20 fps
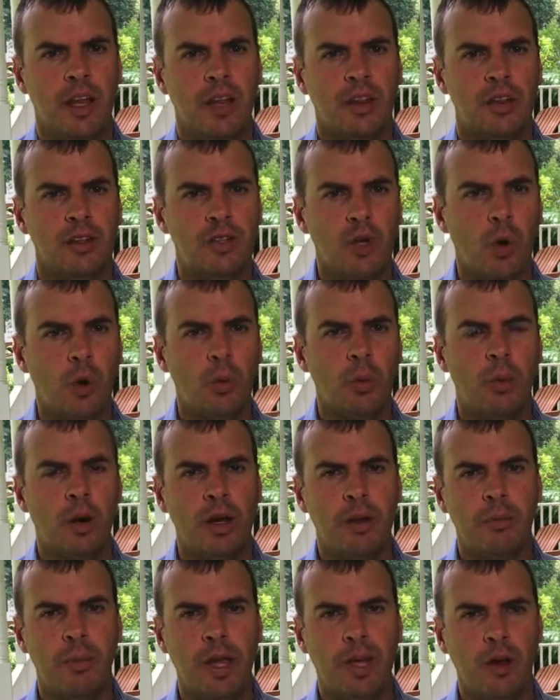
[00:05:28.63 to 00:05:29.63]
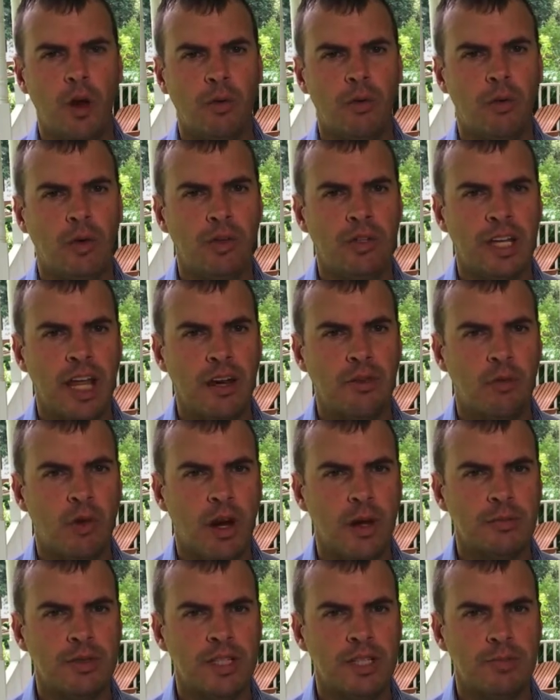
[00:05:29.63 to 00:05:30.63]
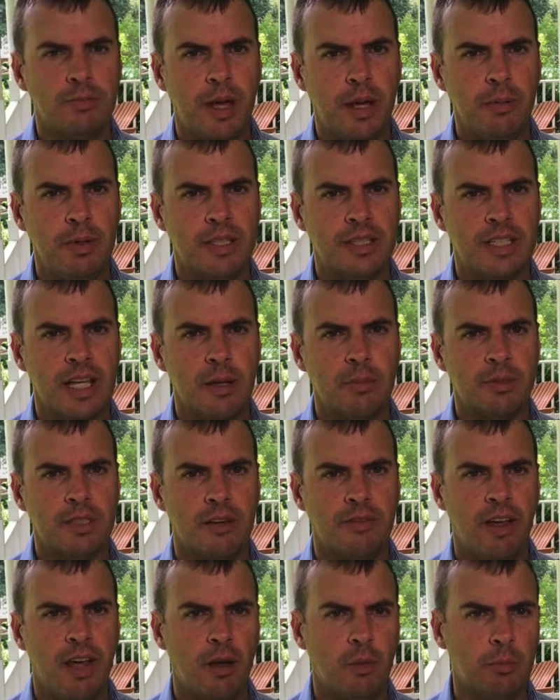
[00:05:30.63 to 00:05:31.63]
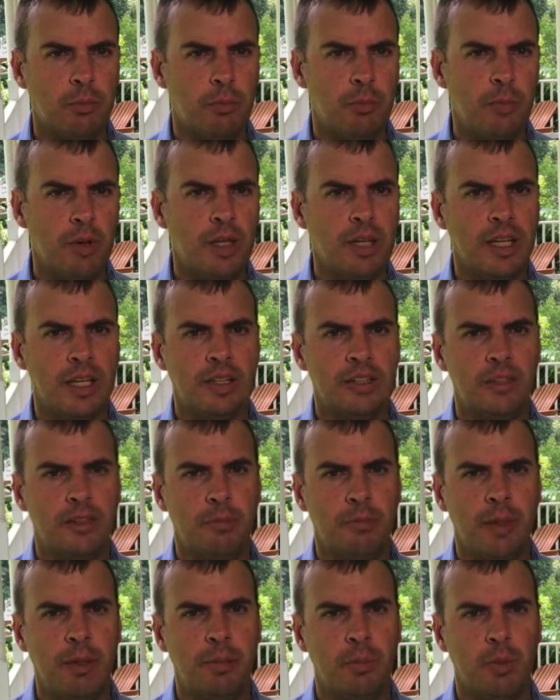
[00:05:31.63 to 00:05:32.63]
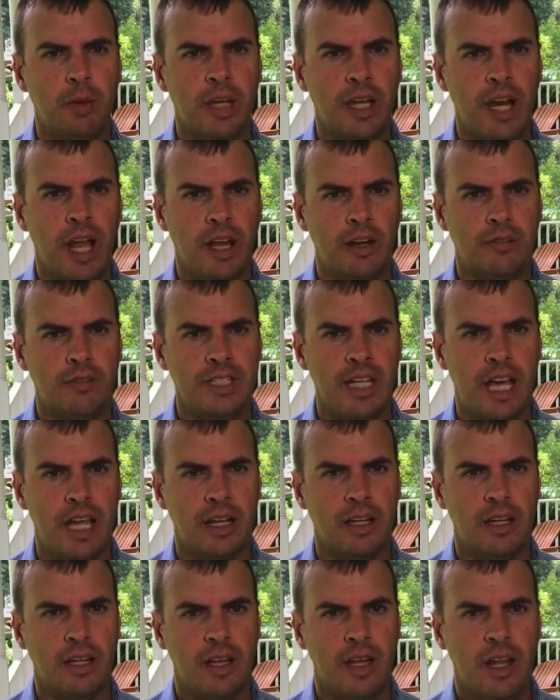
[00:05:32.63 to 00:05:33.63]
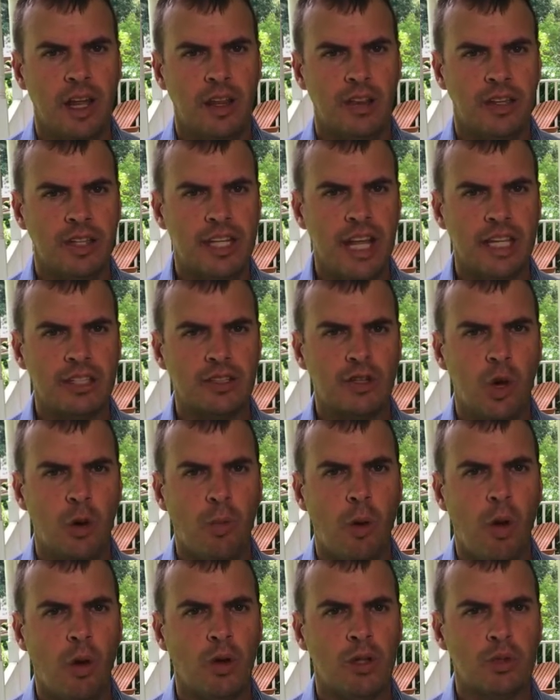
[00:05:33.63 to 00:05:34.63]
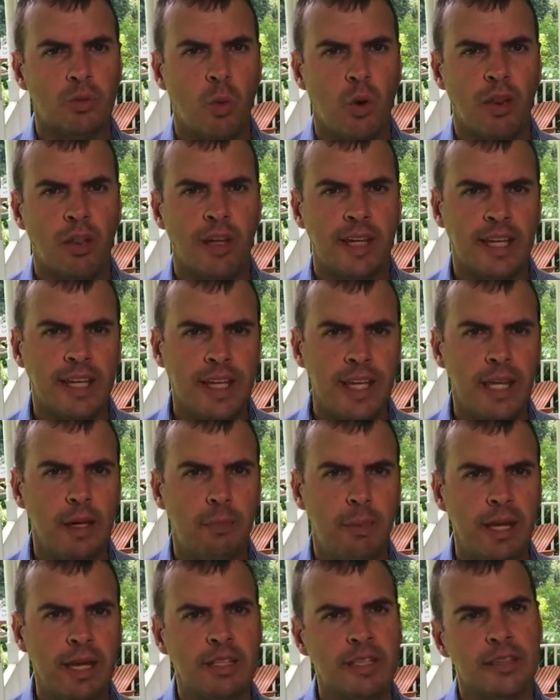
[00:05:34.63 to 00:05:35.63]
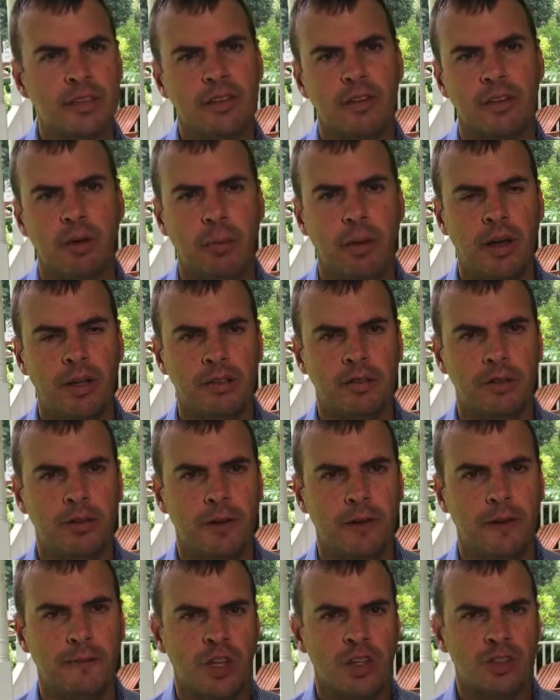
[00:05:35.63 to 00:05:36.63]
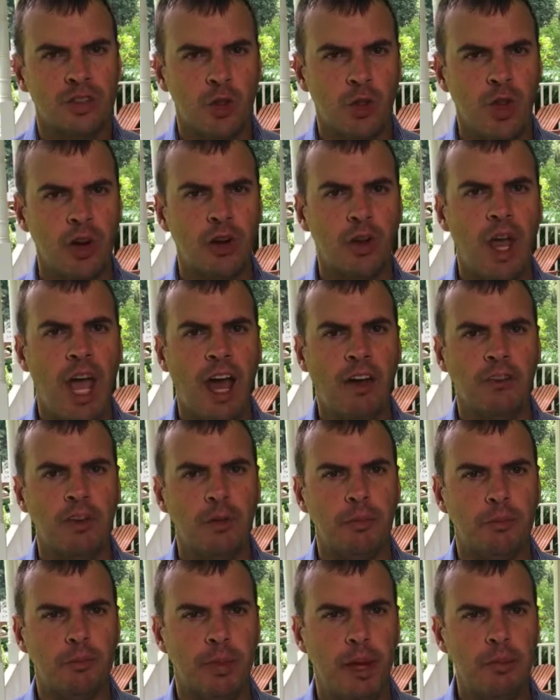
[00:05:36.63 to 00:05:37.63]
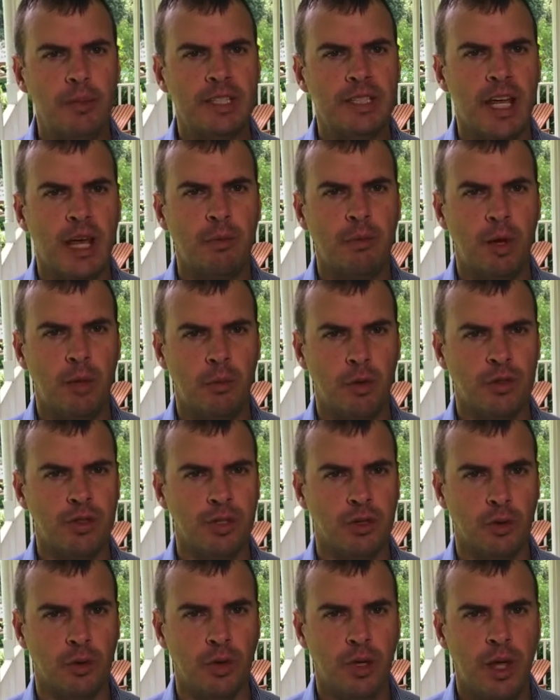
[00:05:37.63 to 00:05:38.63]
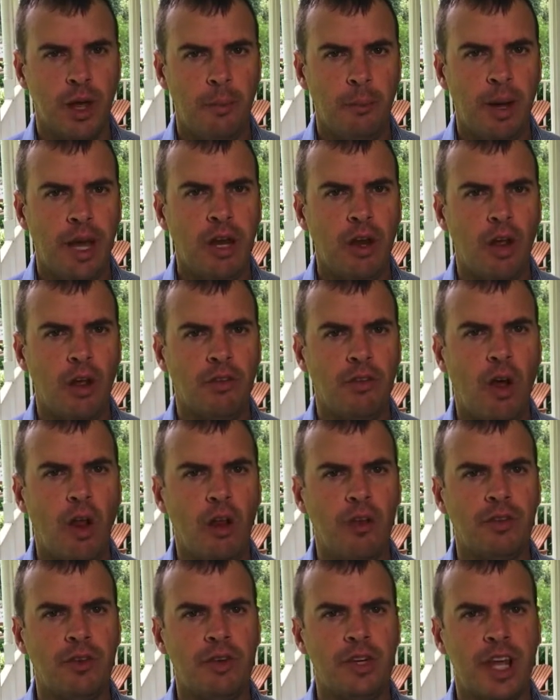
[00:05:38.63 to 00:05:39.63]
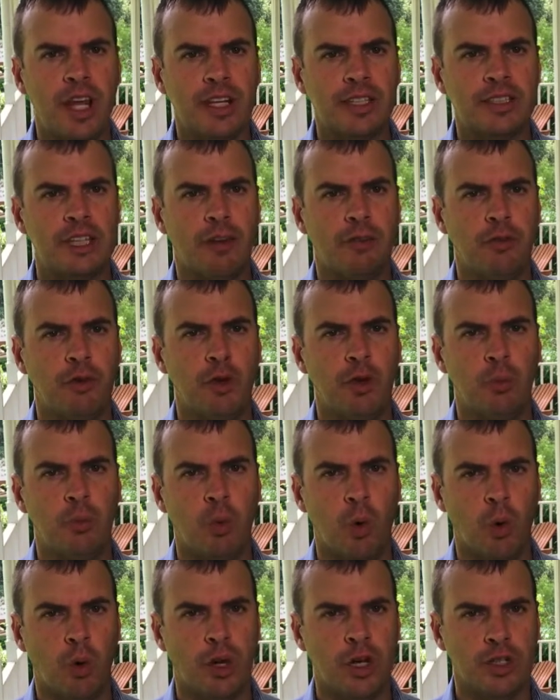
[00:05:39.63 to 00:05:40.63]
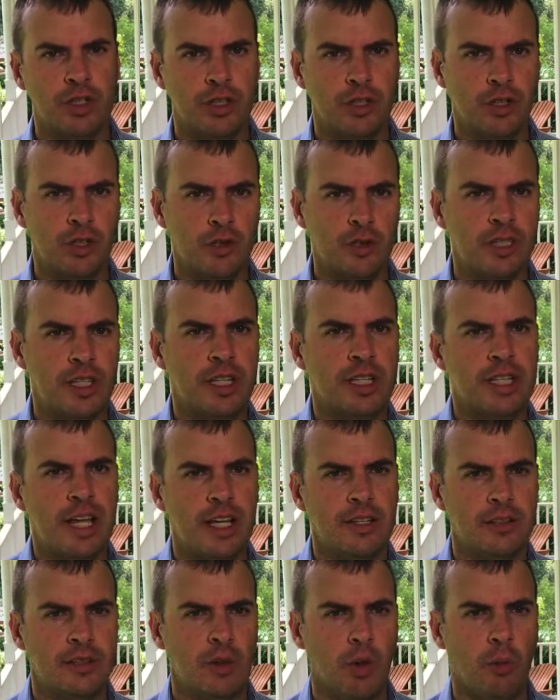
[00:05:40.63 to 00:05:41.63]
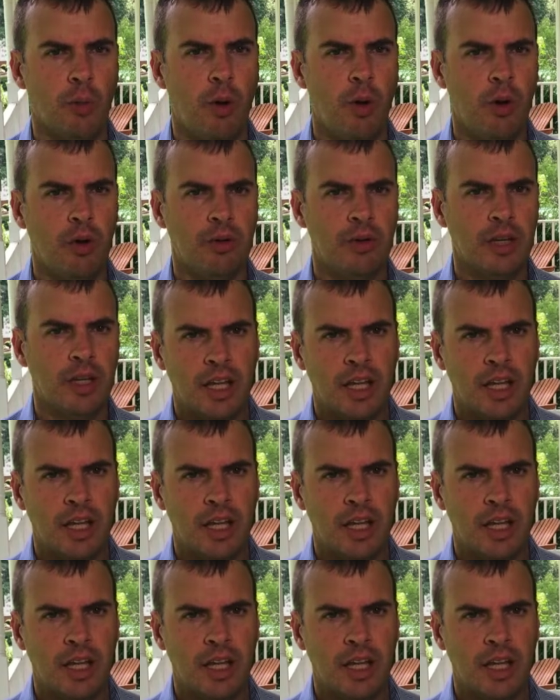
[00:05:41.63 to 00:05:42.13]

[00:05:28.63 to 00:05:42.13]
The Total Money Makeover and Dave Ramsey's baby steps have helped millions of people get out of debt. The debt snowball is one of the key pieces of the puzzle. So there you have it. Baby step number 2, paying off all of your debt except for your mortgage using the debt snowball.